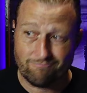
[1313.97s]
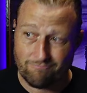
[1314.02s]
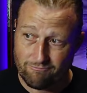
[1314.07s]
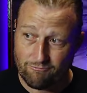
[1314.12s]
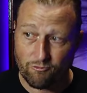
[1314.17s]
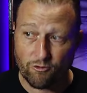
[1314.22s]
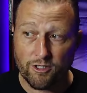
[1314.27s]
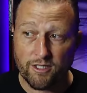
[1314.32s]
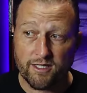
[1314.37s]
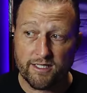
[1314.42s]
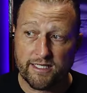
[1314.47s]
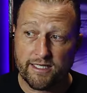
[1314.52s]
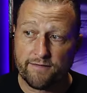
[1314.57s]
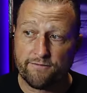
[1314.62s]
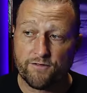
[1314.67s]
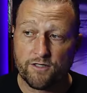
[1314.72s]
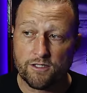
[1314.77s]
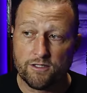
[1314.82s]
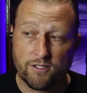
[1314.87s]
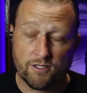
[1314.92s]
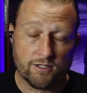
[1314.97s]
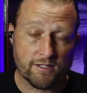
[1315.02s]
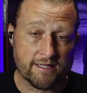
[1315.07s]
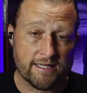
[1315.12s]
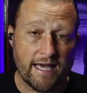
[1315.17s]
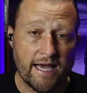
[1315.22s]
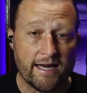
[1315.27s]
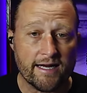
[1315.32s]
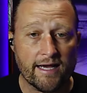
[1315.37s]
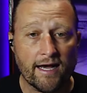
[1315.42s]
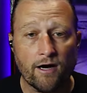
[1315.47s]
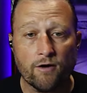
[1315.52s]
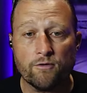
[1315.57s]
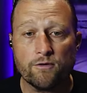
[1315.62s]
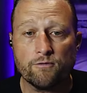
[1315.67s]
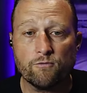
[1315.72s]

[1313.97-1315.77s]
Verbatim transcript: really, if you took that out,